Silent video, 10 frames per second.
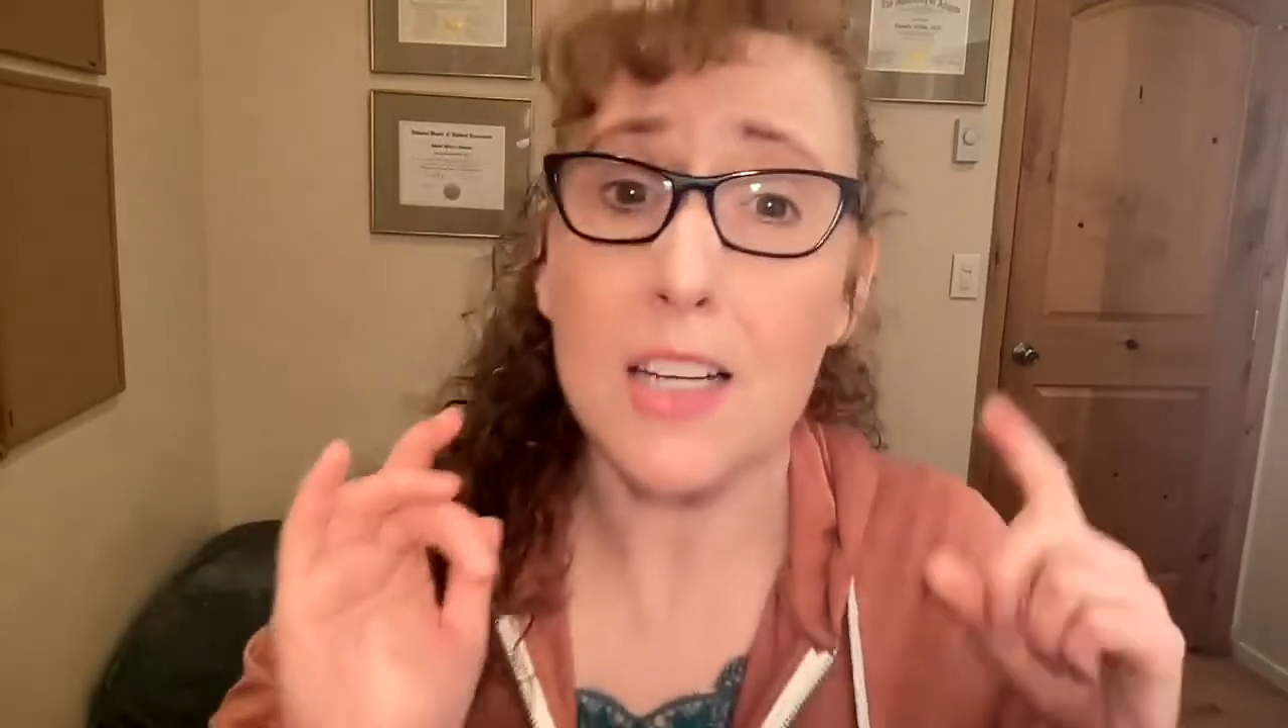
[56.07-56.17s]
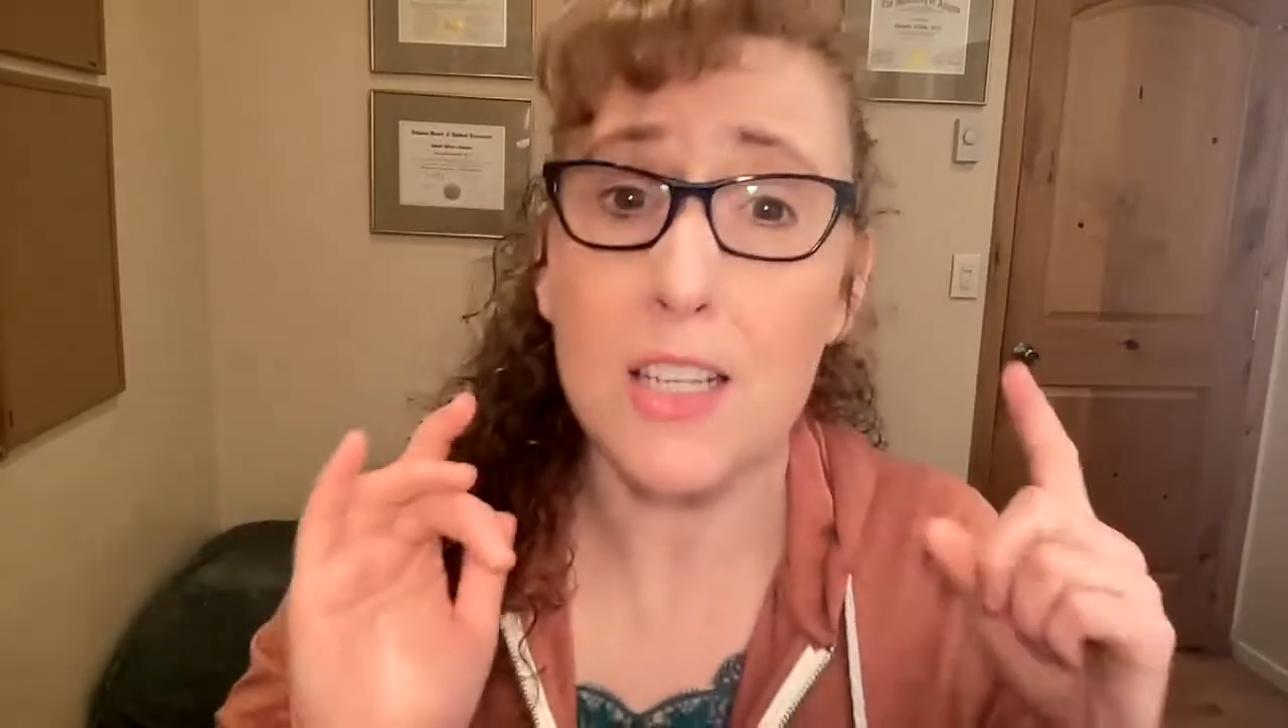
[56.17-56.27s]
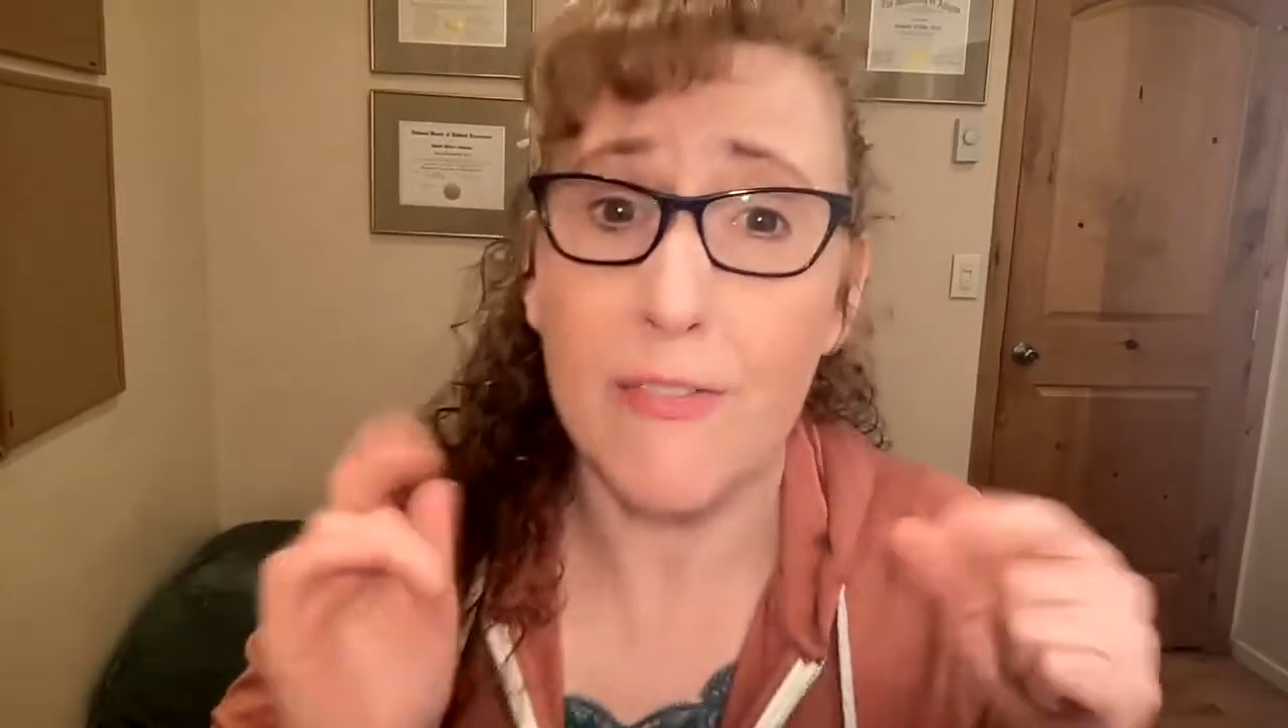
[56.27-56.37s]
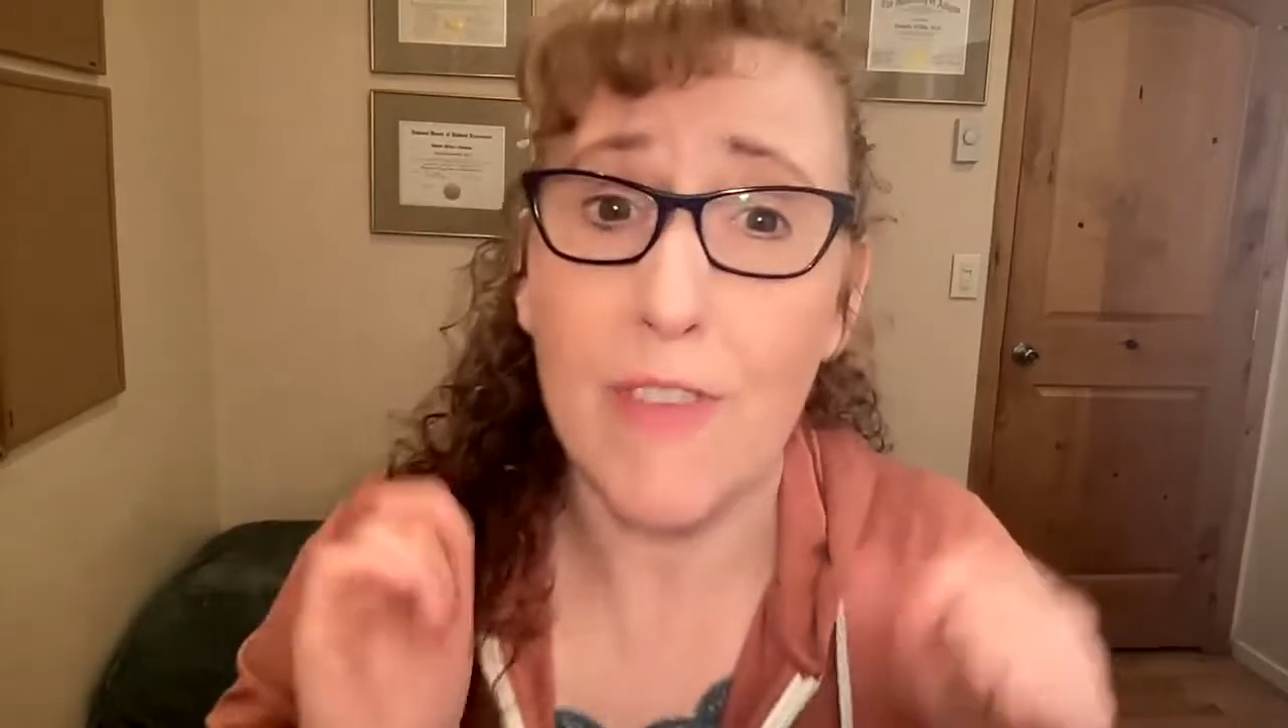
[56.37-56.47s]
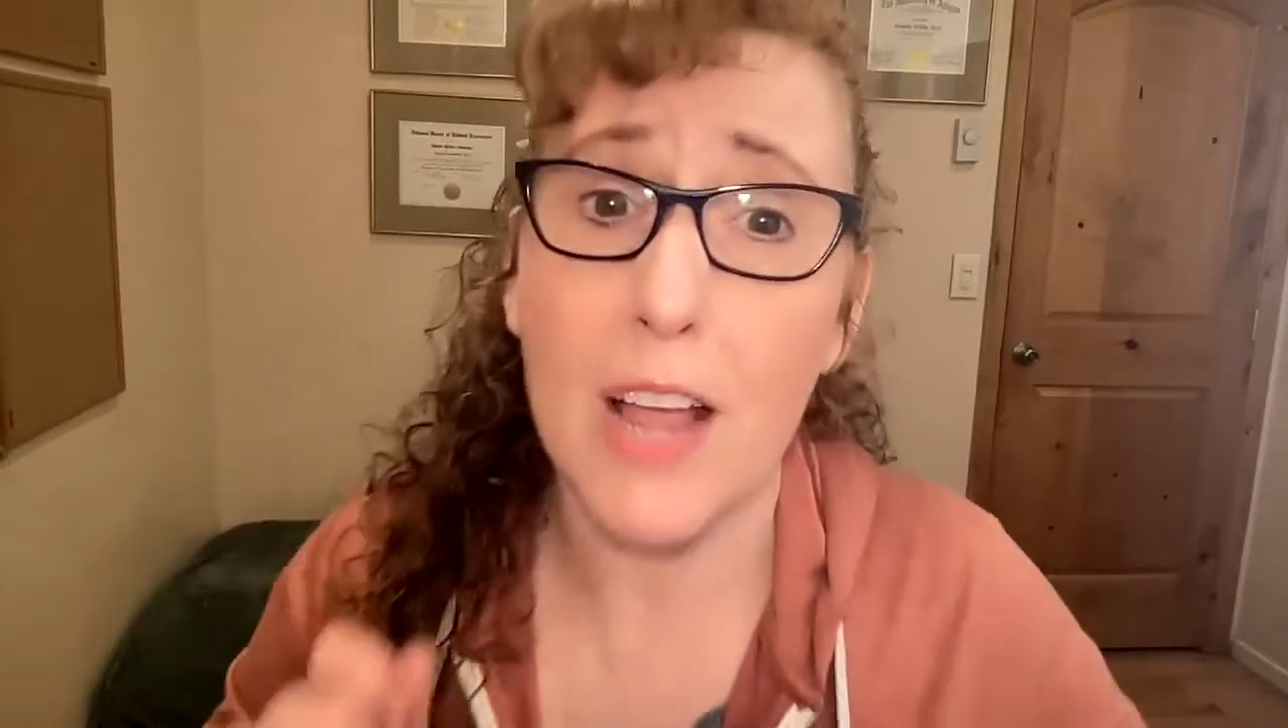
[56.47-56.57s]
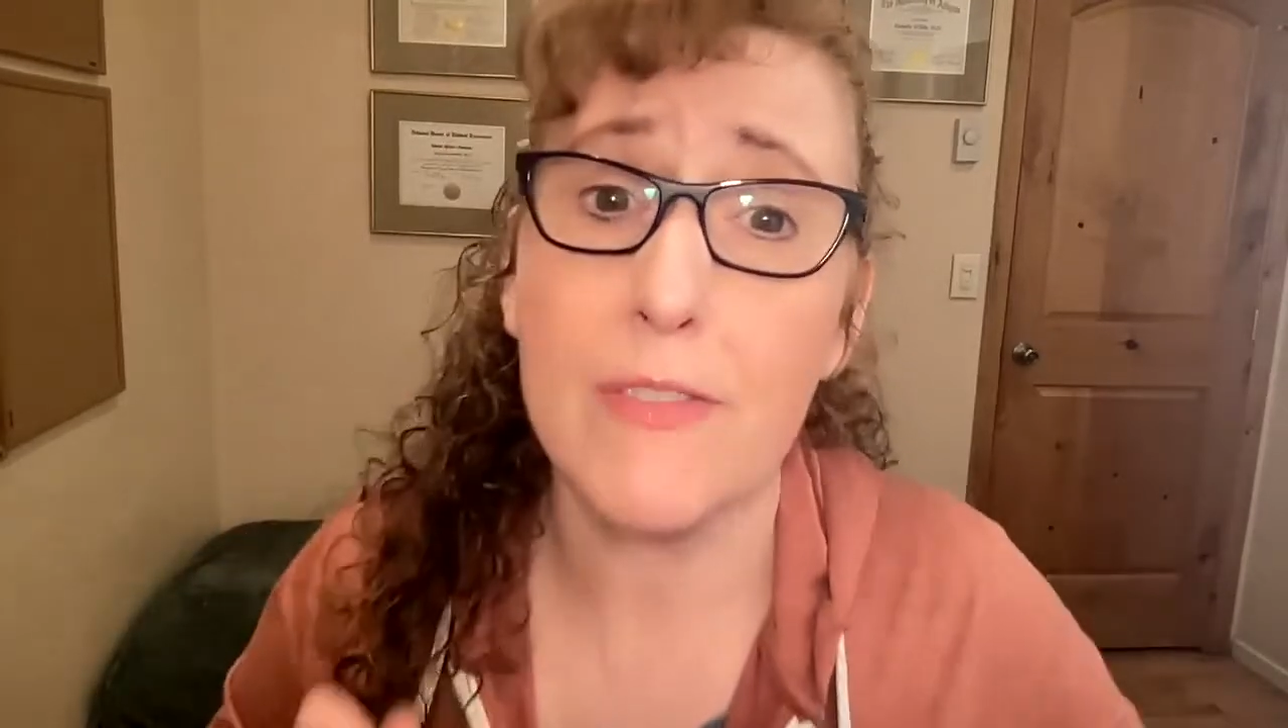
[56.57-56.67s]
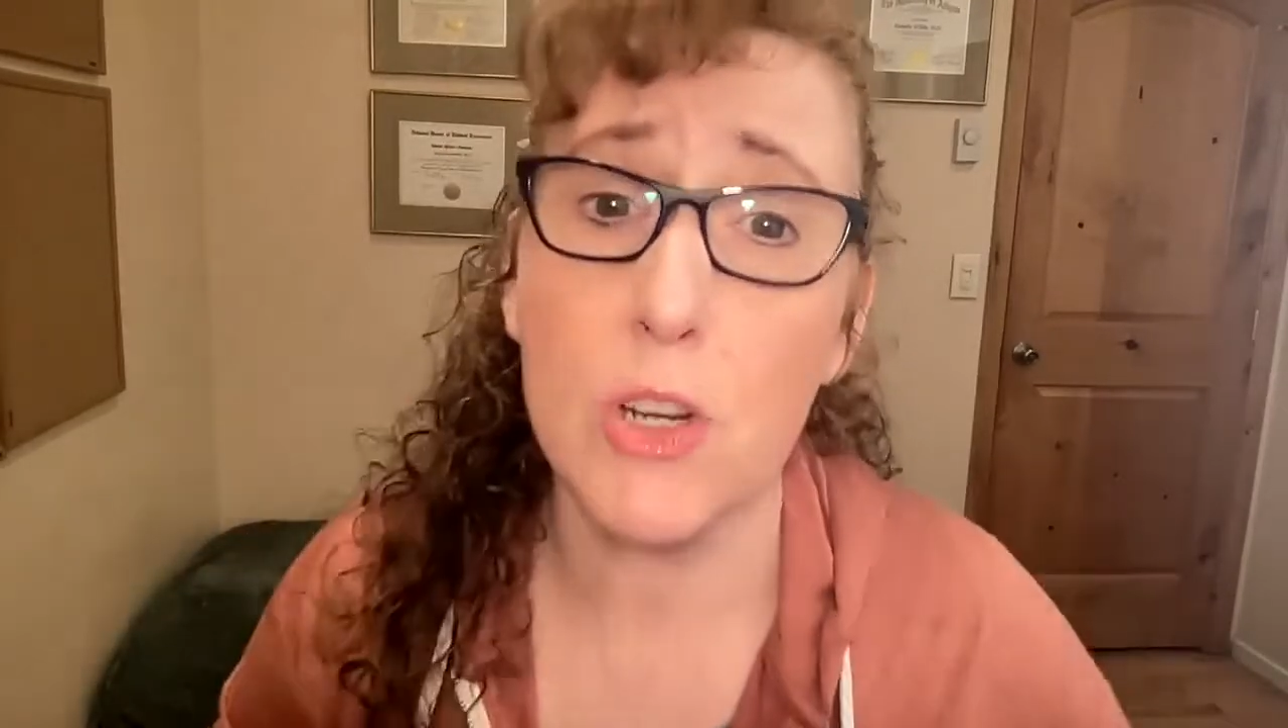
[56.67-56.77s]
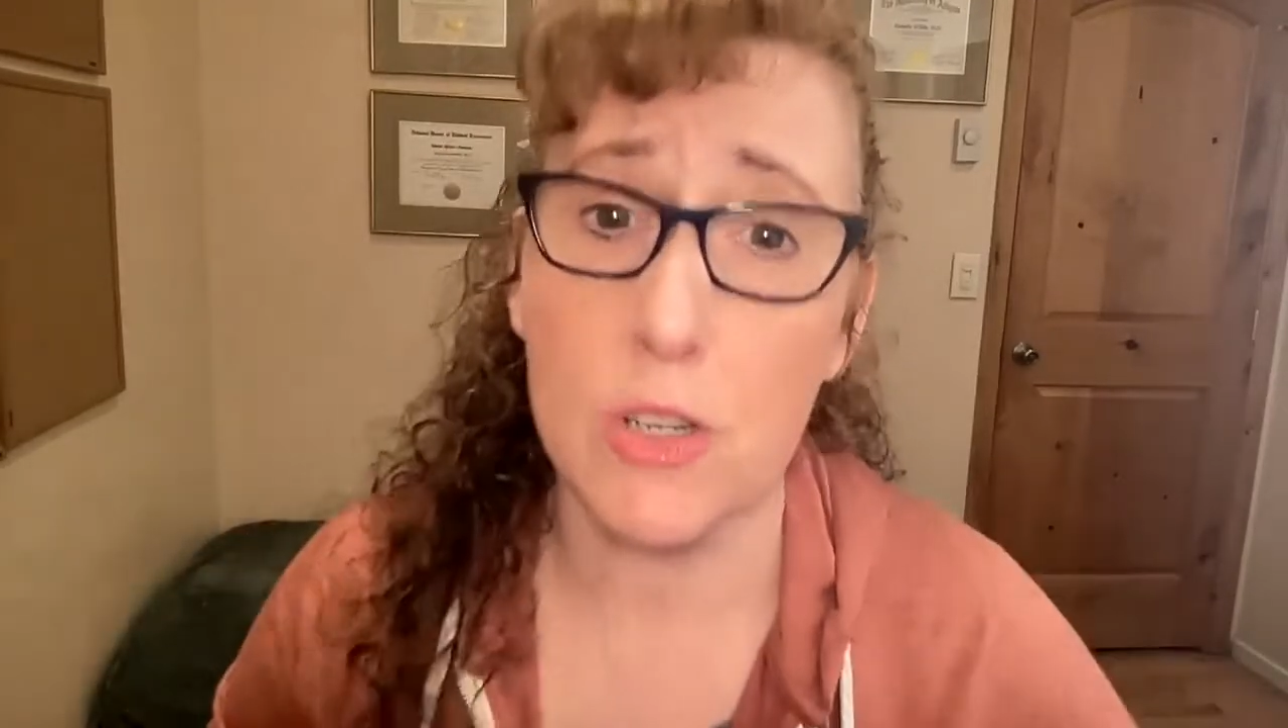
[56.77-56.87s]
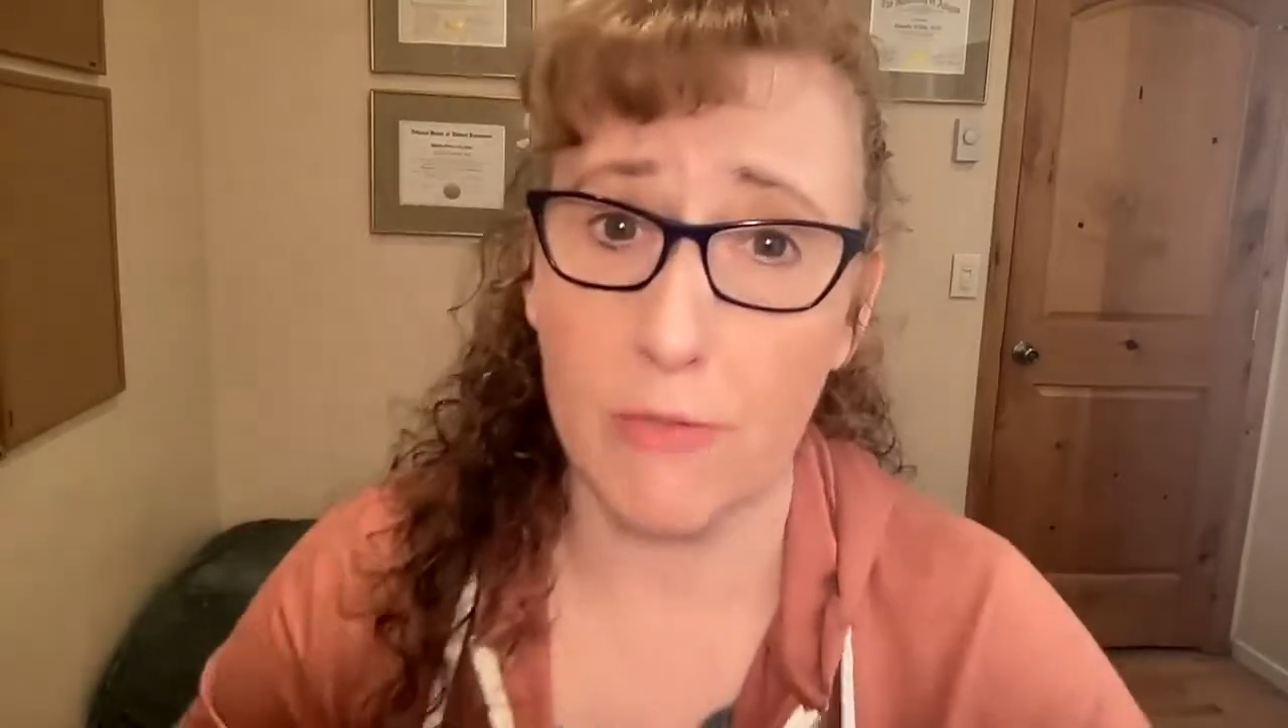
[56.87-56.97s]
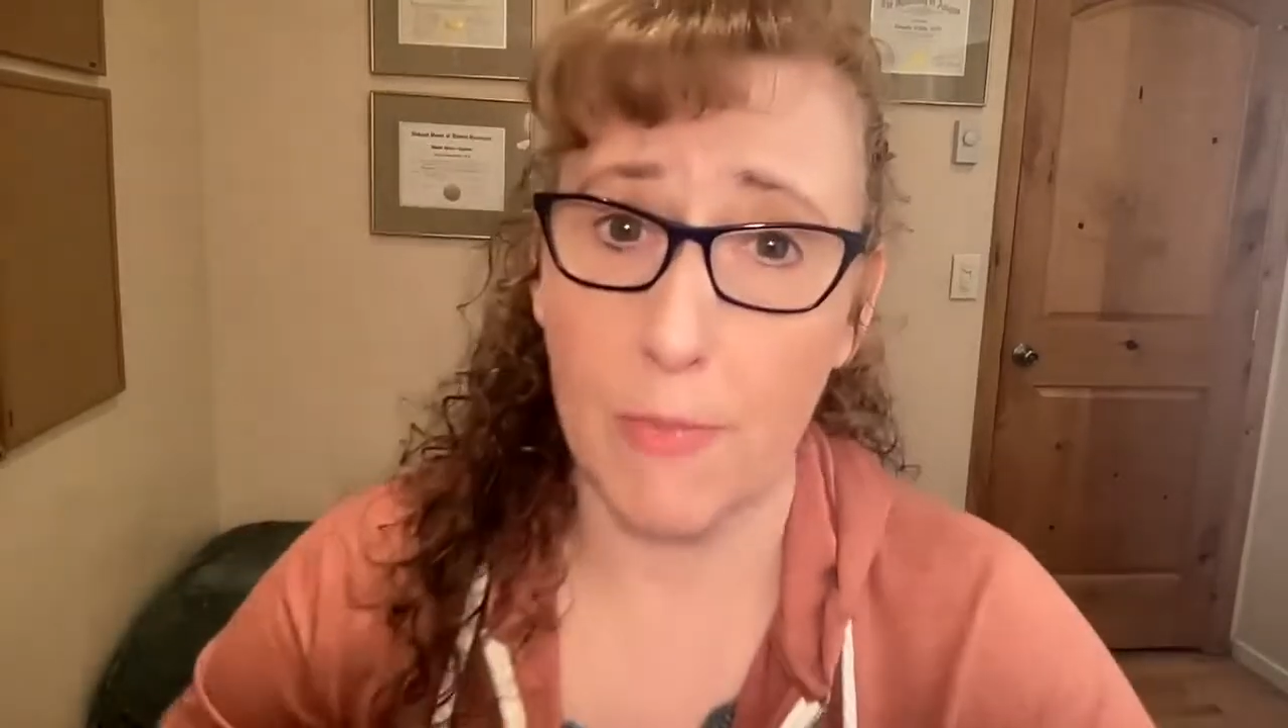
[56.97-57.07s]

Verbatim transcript: to five years